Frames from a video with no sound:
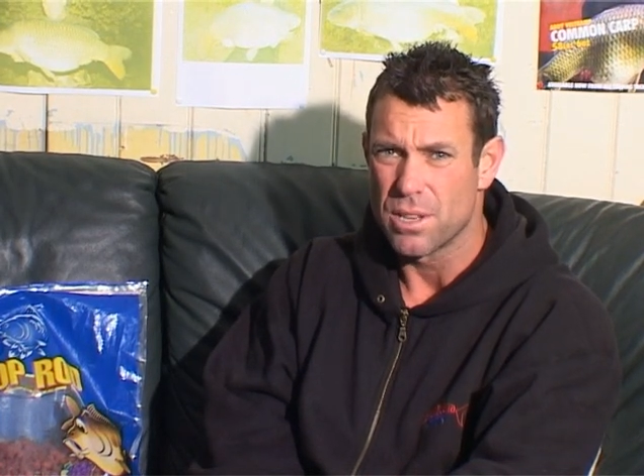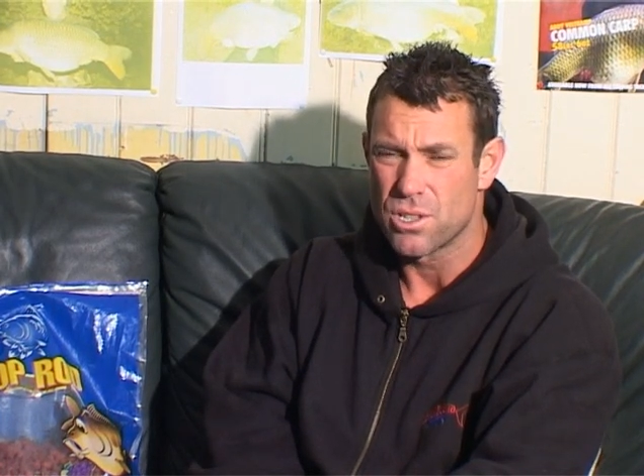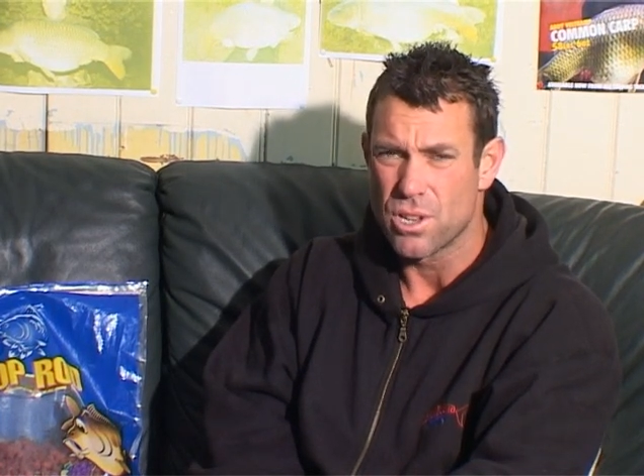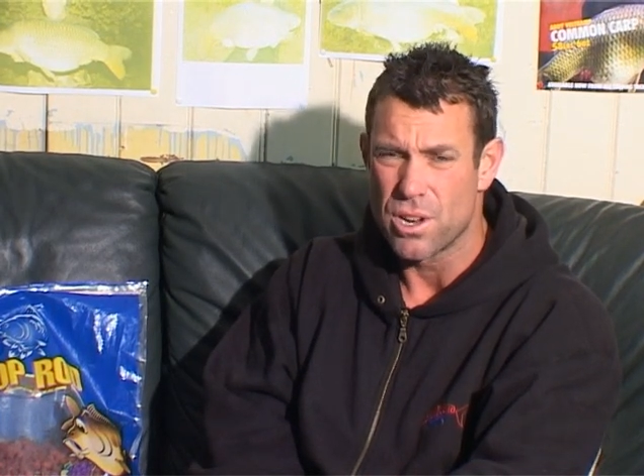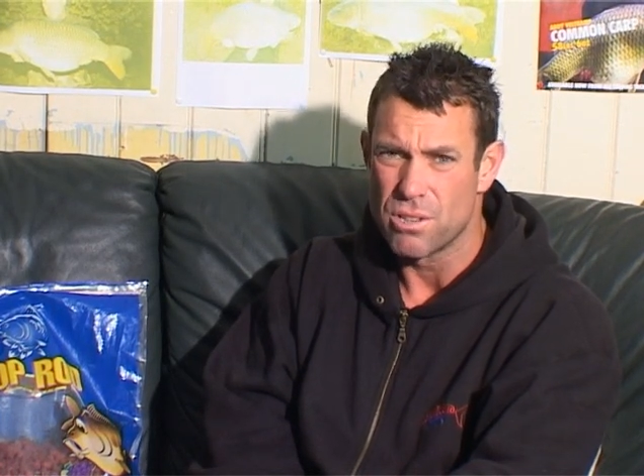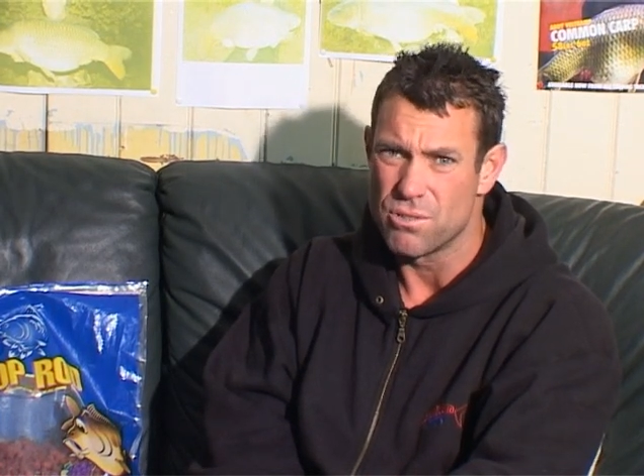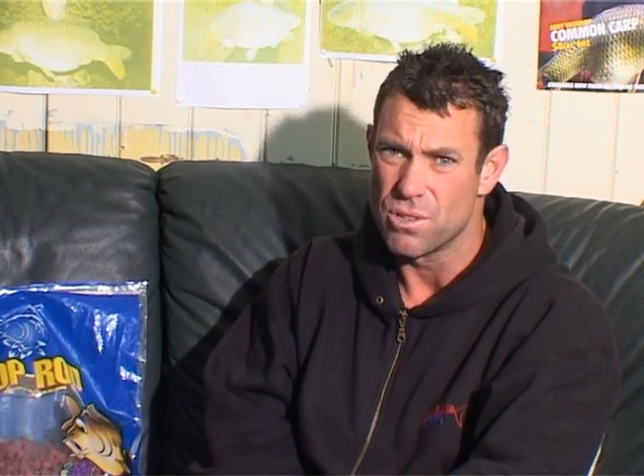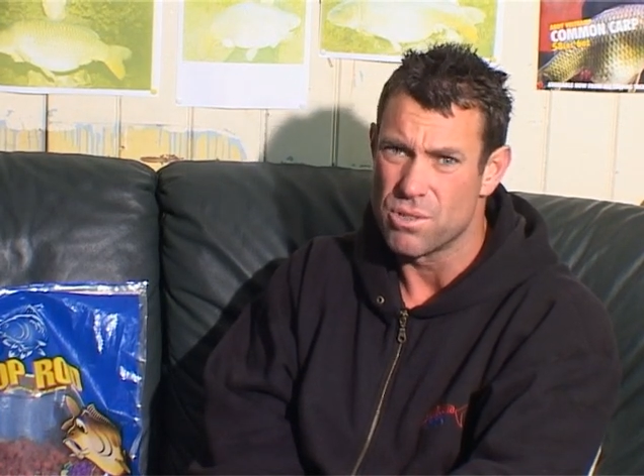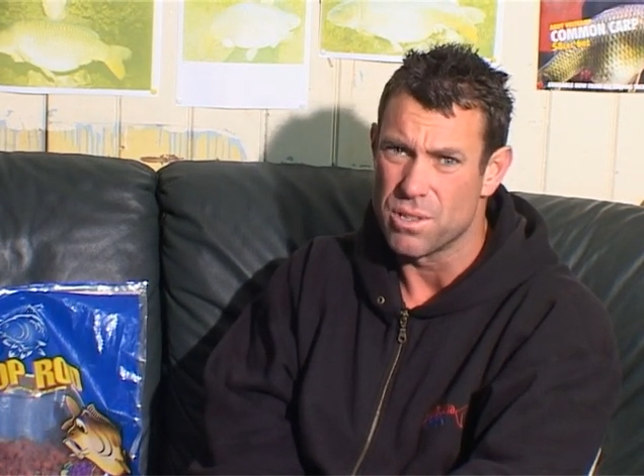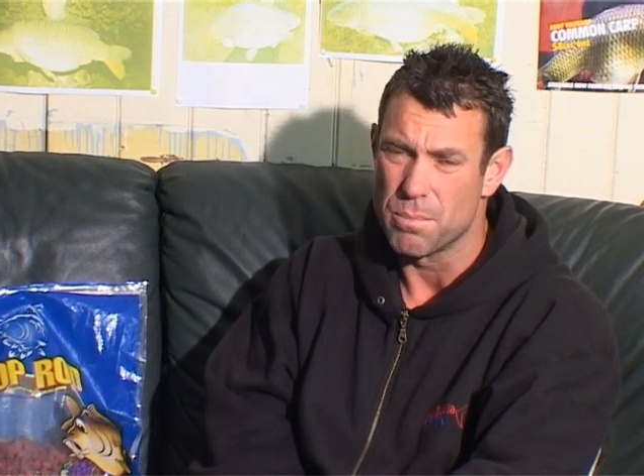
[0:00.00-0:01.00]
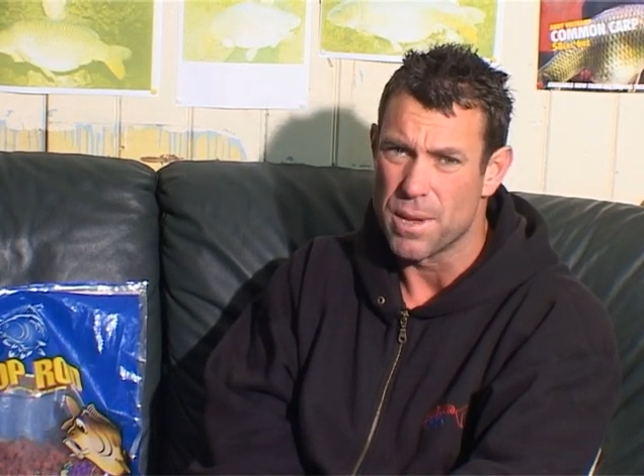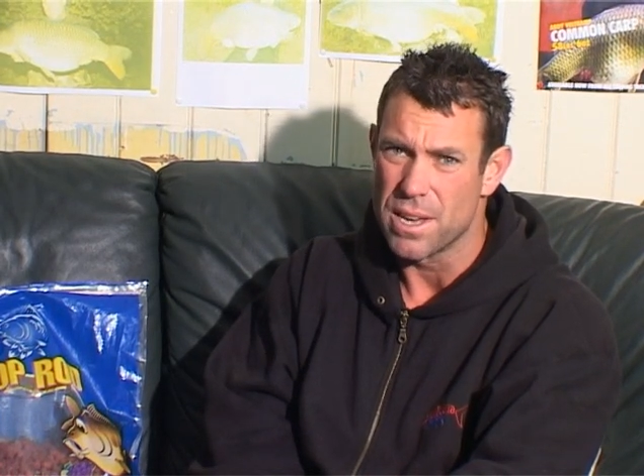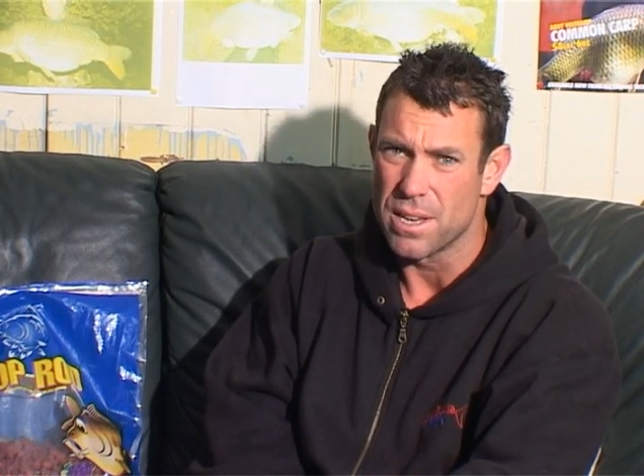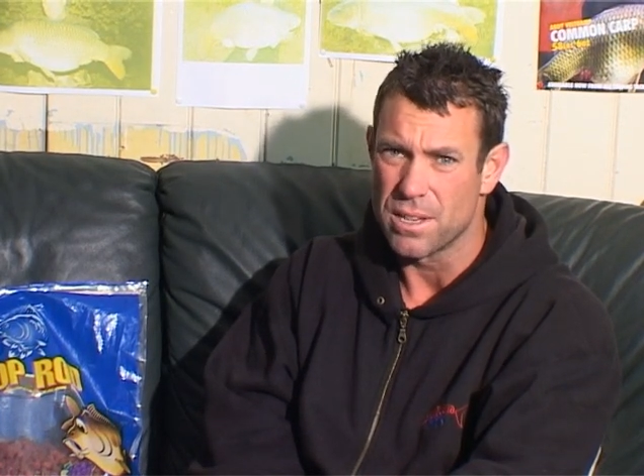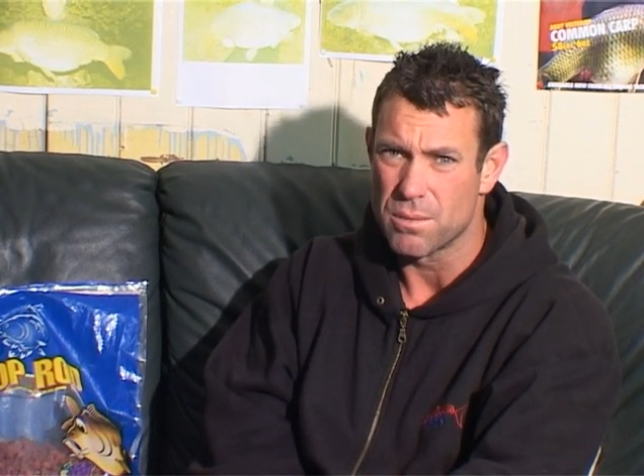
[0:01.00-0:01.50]
start introducing the
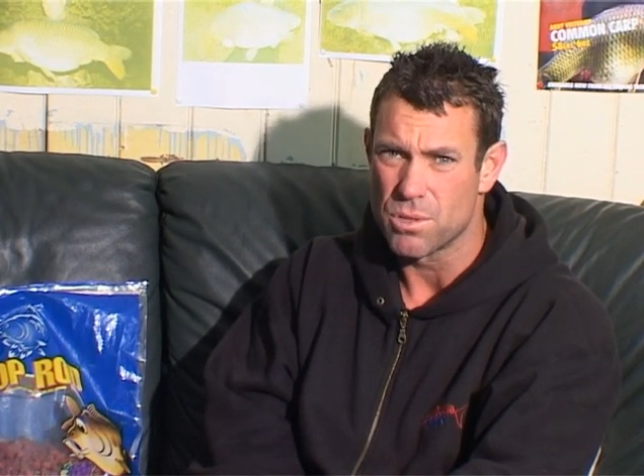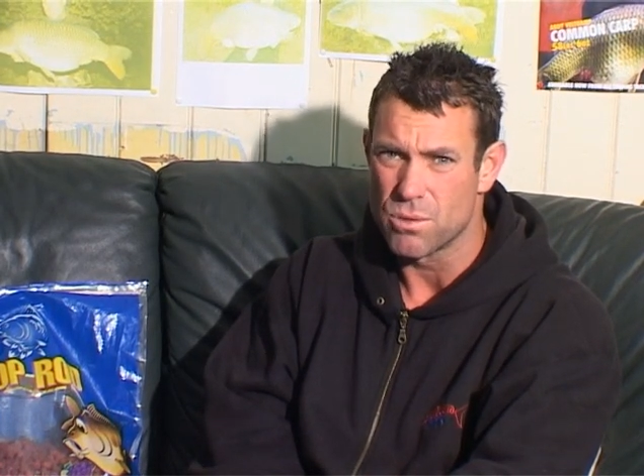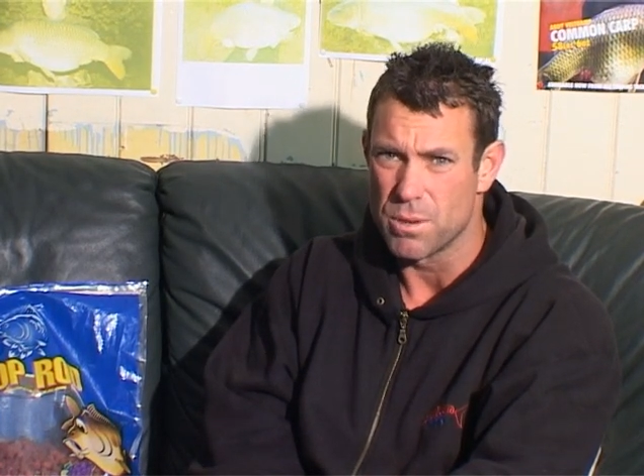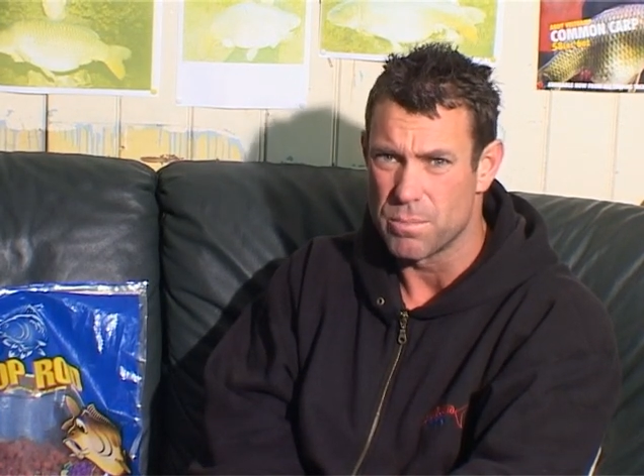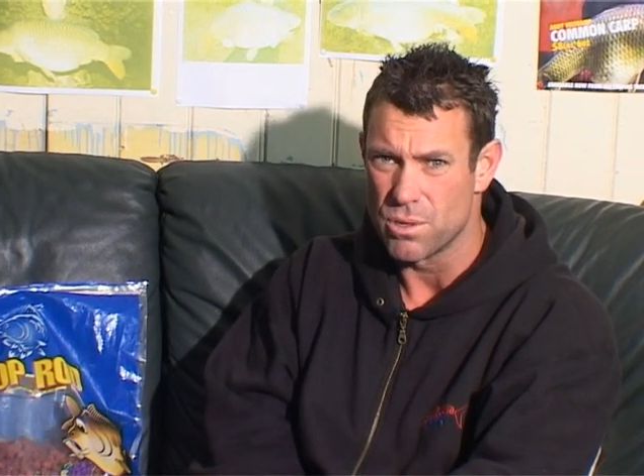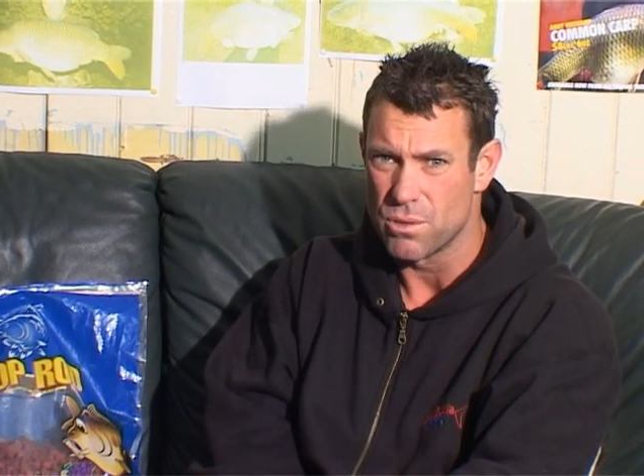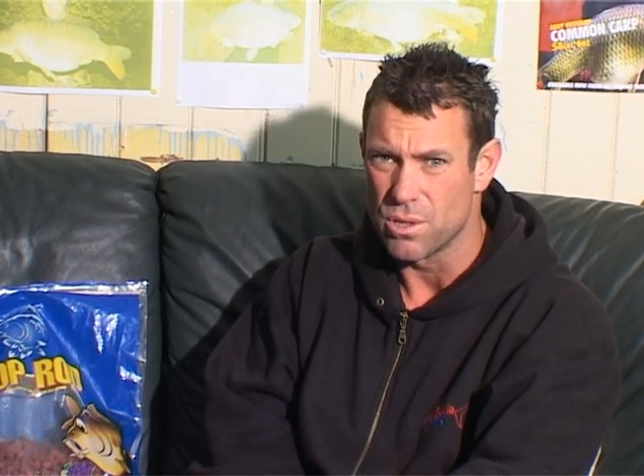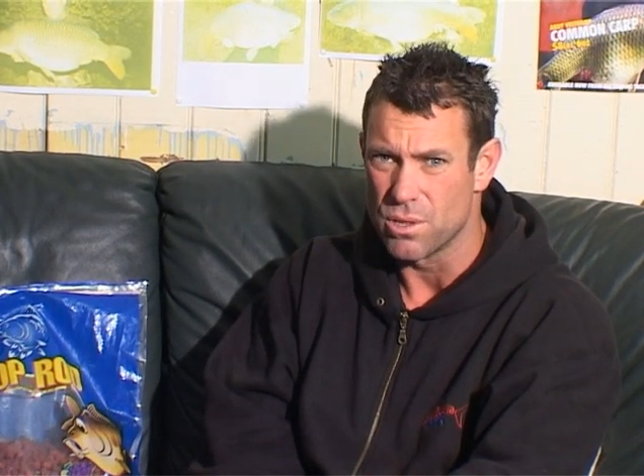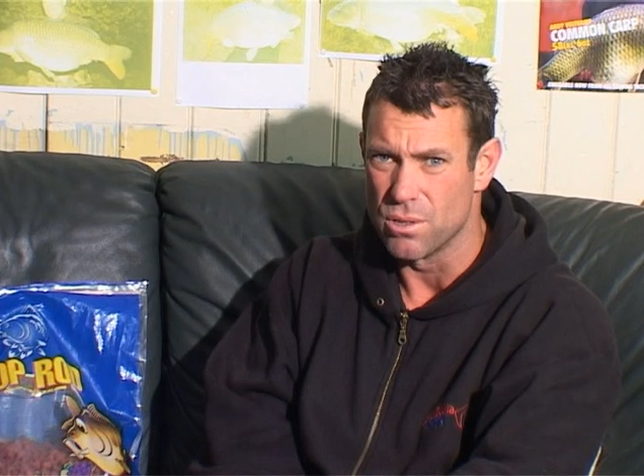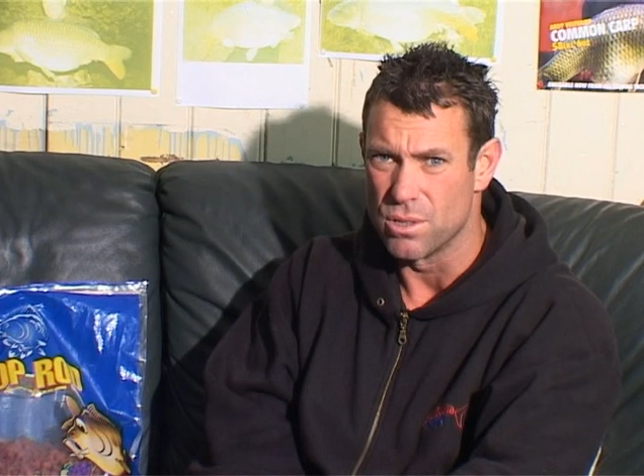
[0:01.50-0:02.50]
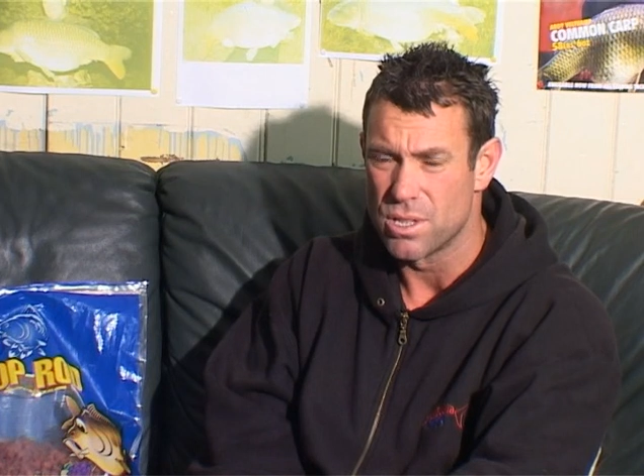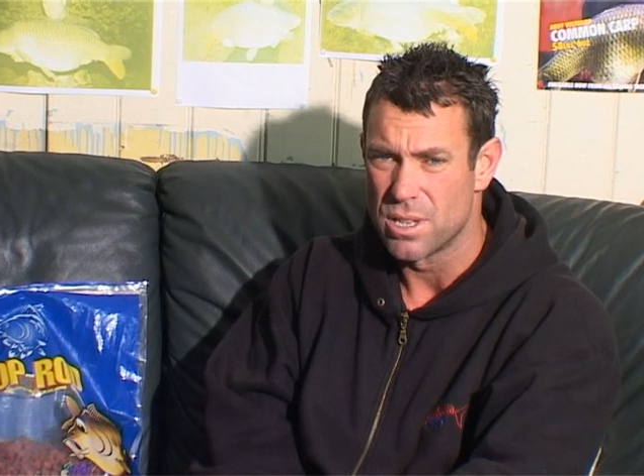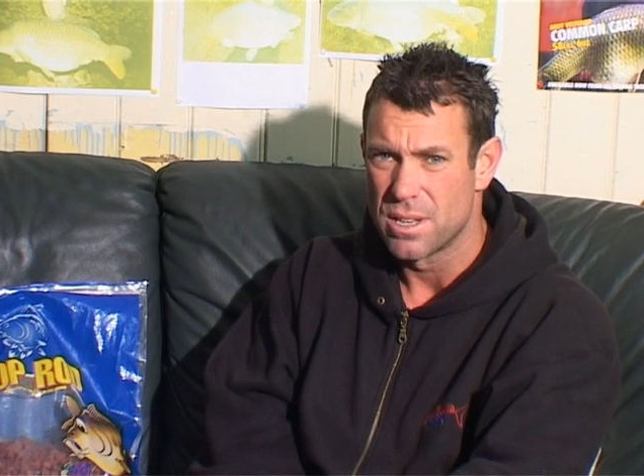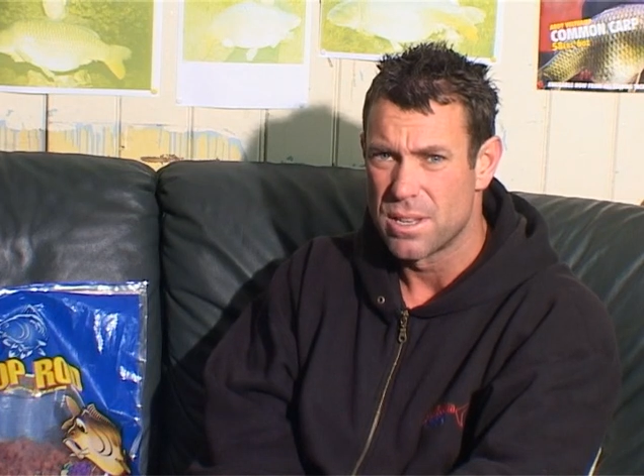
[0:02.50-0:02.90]
bait, and I'm sure it'll produce the goods.